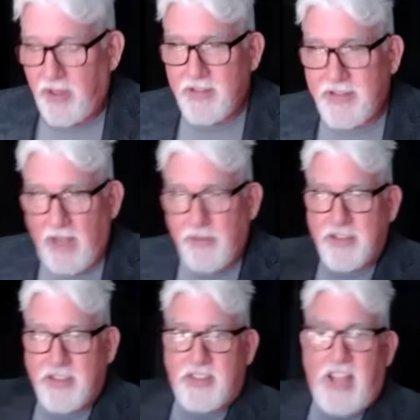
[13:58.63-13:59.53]
Is now the
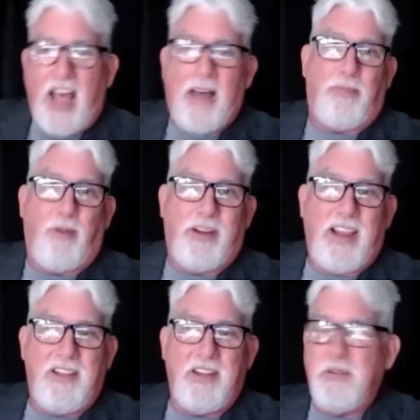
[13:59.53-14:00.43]
stop,
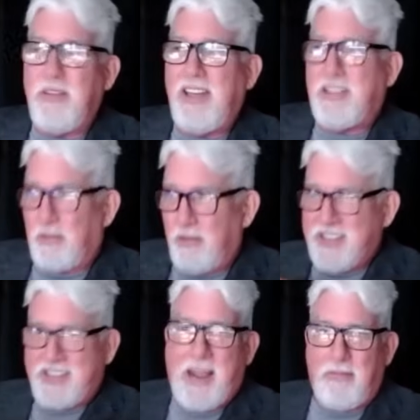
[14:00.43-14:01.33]
okay, that you need to
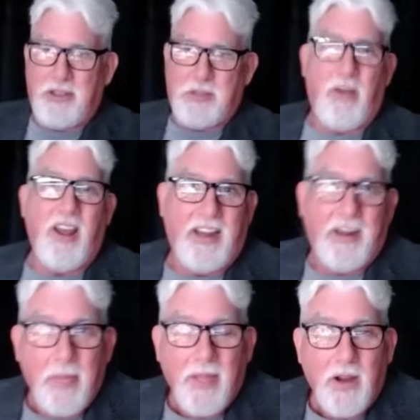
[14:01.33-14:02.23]
risk that much
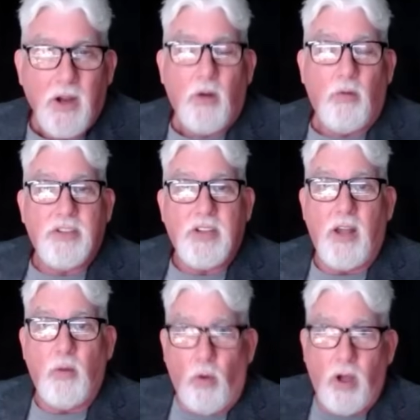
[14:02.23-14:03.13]
money, which
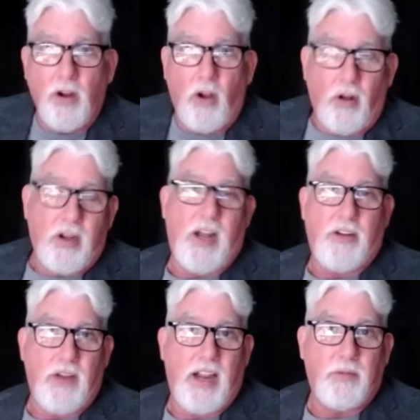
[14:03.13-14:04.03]
on one gold
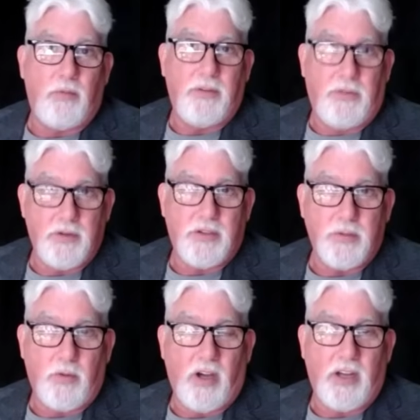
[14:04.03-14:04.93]
contract,
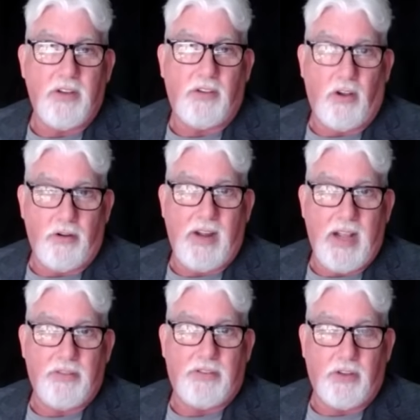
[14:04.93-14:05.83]
futures market is 100
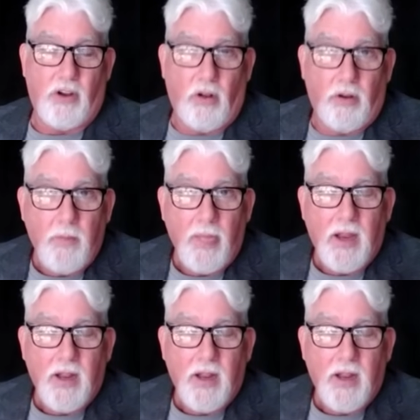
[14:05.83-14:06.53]
ounces of gold.